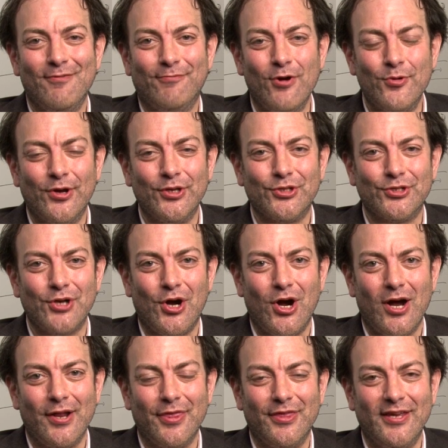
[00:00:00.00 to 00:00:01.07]
focused
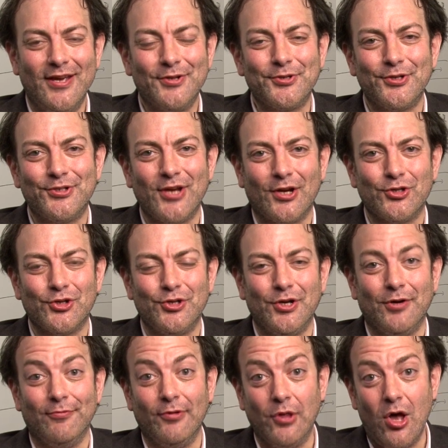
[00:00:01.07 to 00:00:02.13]
on the intersection
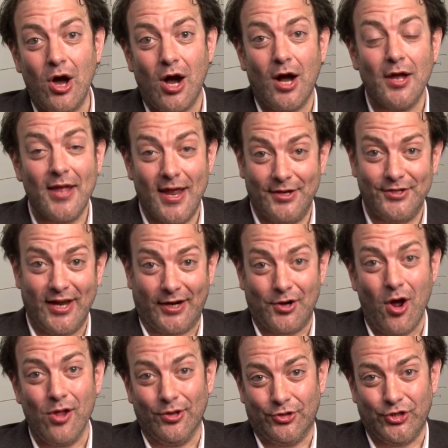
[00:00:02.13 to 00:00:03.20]
of law and
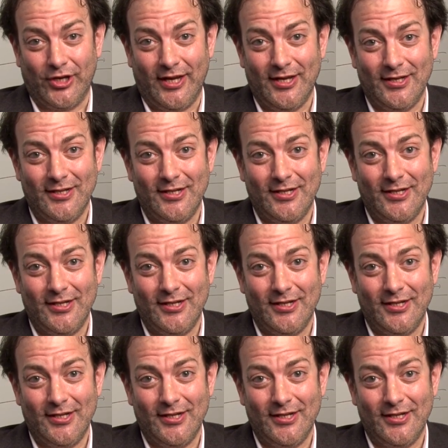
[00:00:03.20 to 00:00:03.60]
technology.